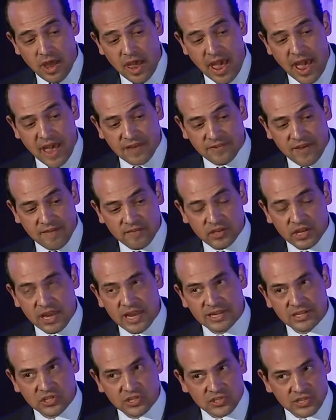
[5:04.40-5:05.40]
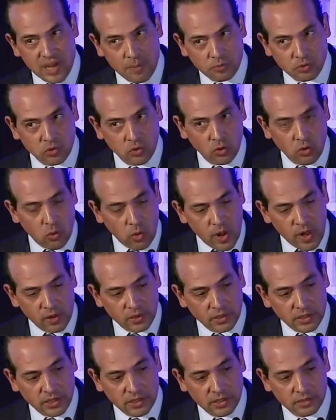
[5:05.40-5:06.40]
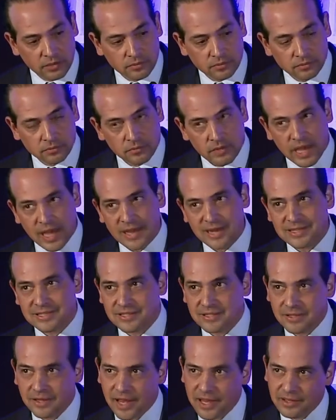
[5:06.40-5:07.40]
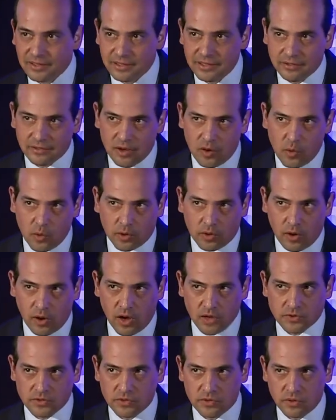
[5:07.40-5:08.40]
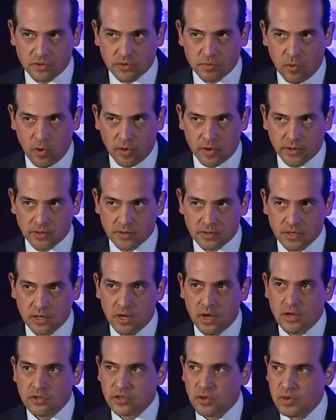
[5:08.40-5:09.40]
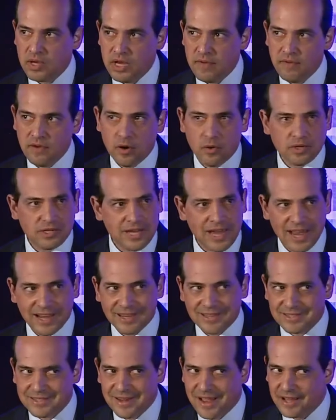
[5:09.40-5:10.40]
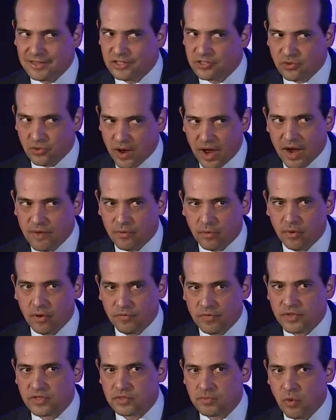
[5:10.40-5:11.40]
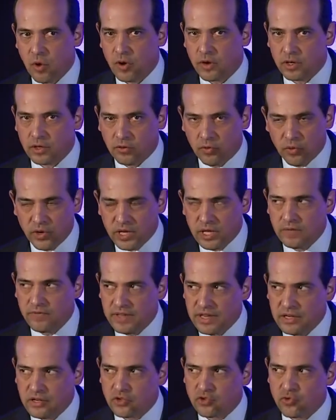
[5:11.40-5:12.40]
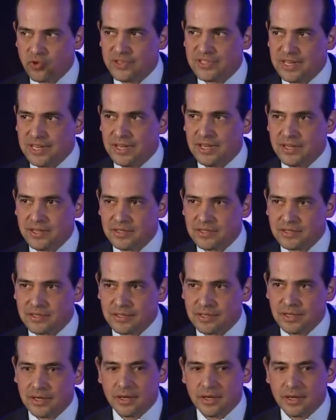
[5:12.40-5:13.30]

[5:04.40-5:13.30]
at having exceptional quality at a slightly lower cost in those markets. So even though tech is not the driver of this market, creative industries is,